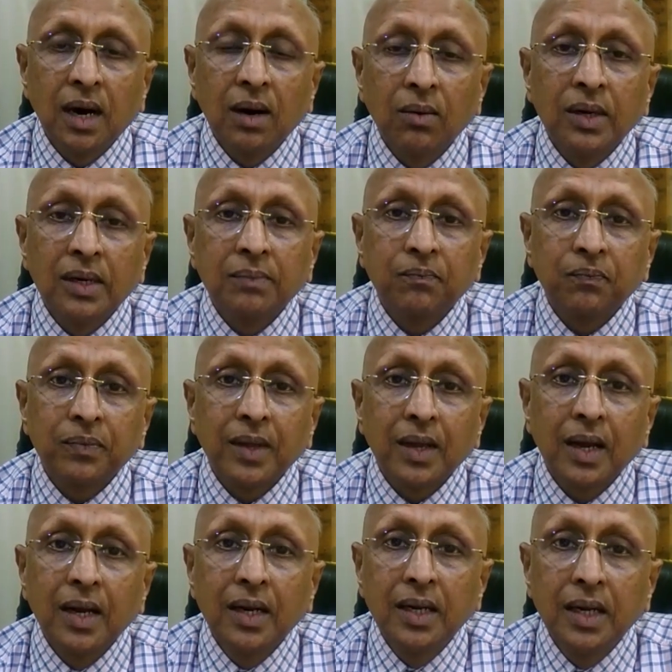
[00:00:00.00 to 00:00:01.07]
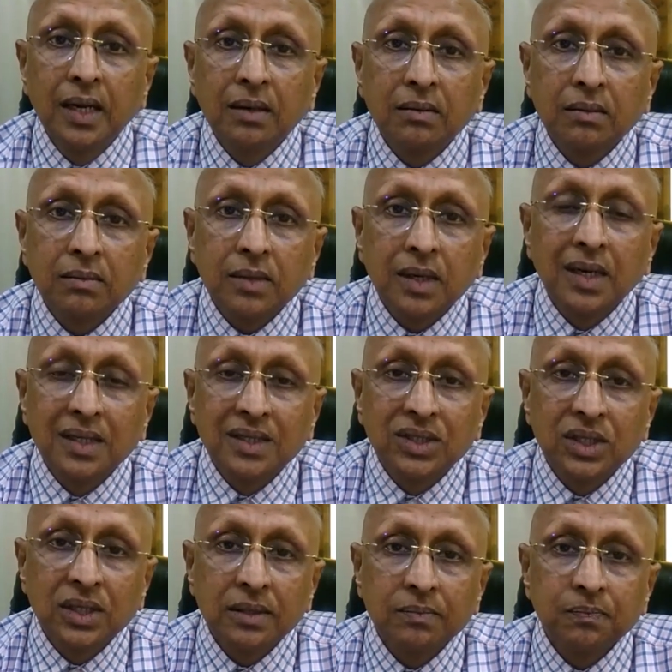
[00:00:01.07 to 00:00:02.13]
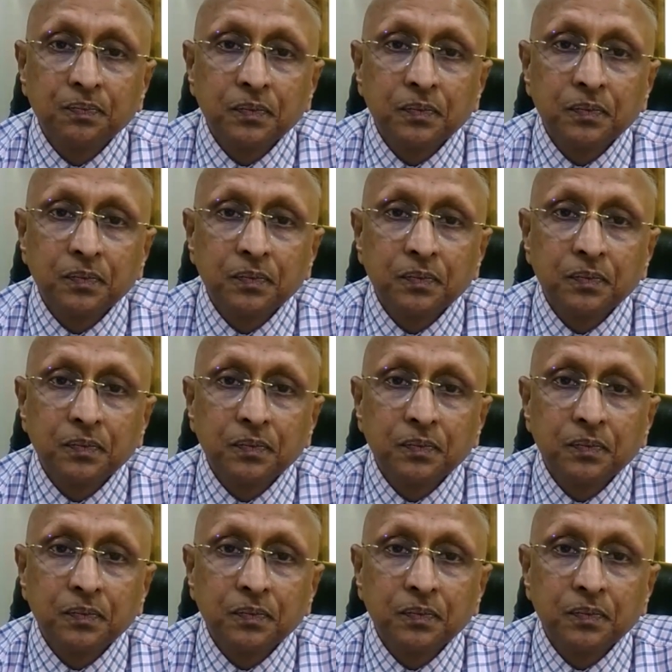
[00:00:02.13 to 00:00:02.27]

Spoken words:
our Indian culture.